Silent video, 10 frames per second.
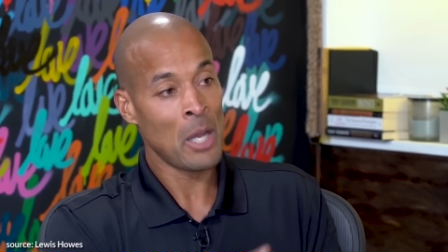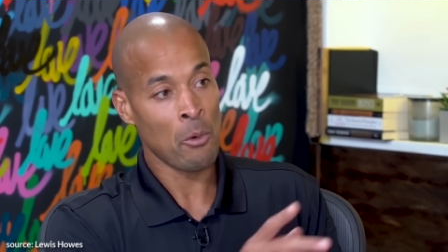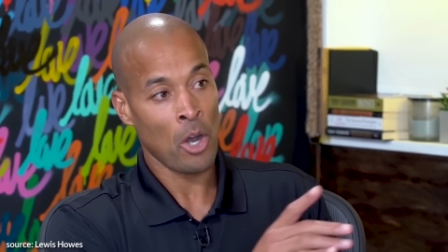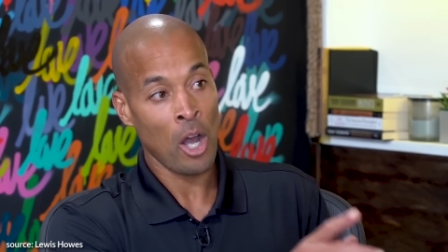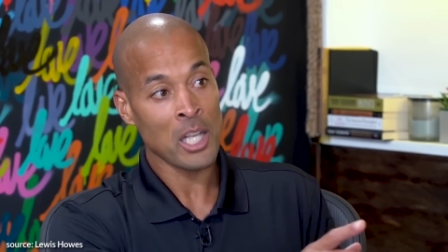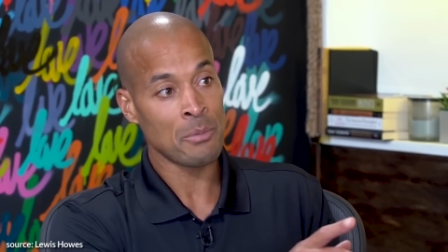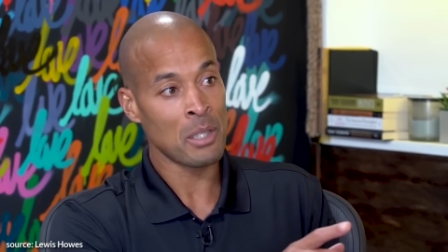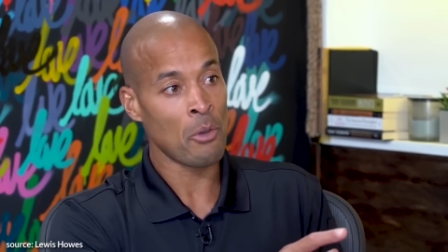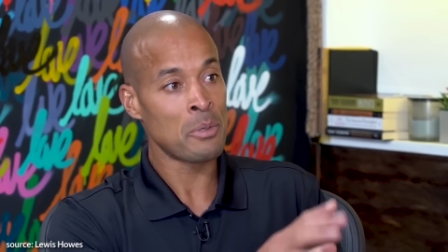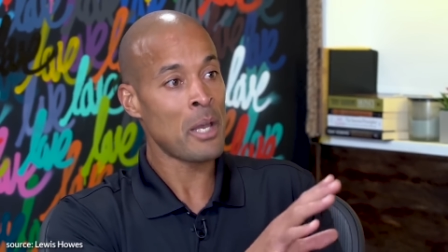And what haunt
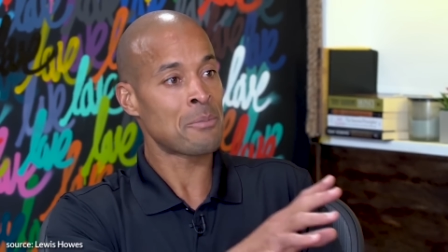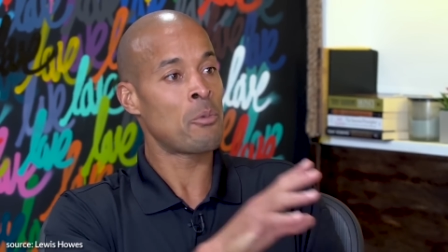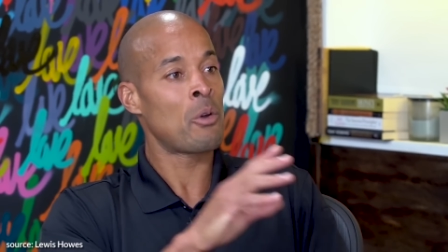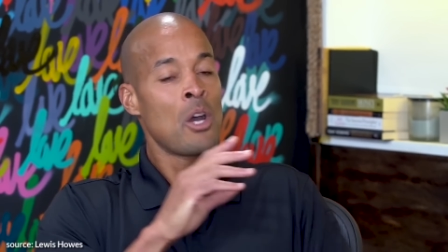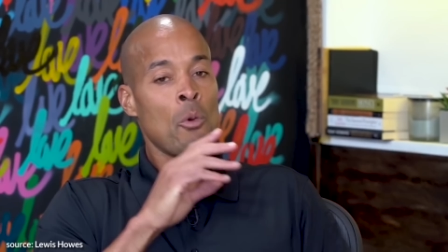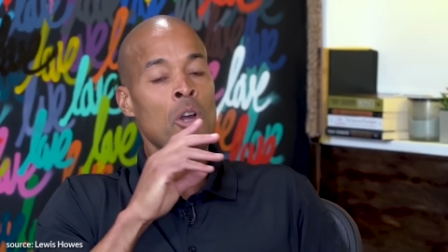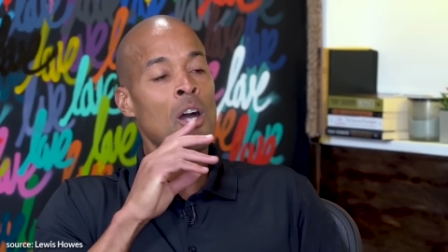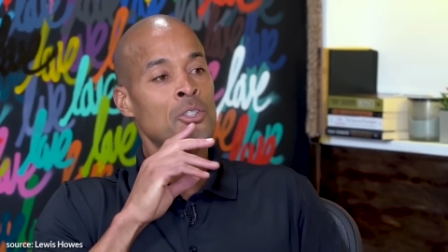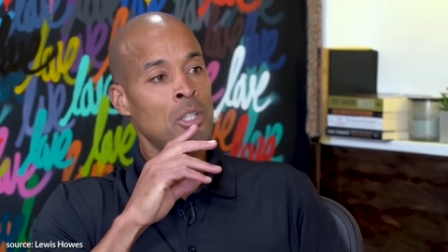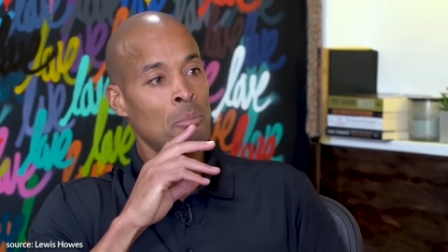me the most, people ask me, what, what
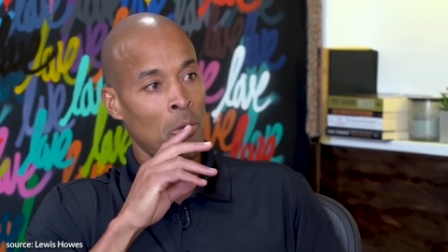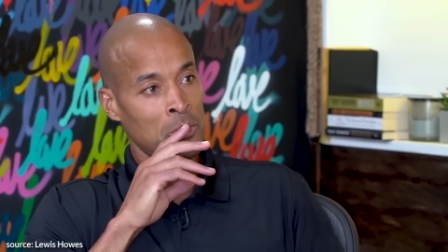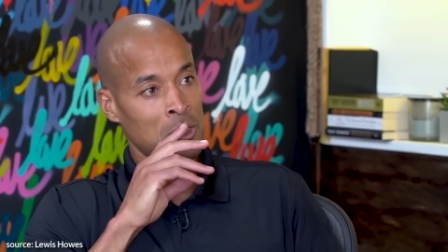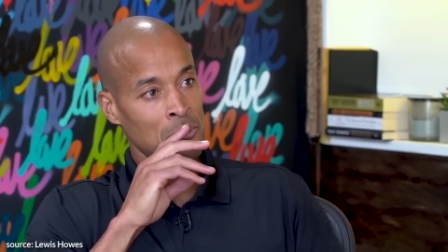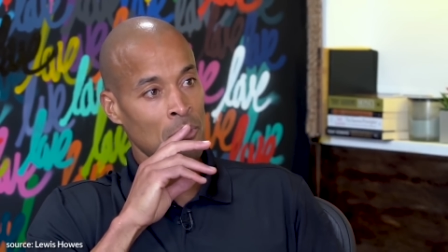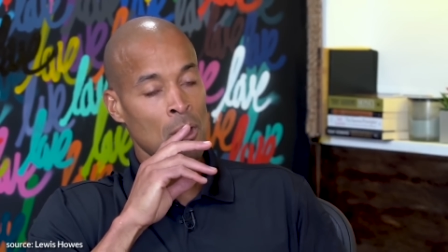haunts you the most?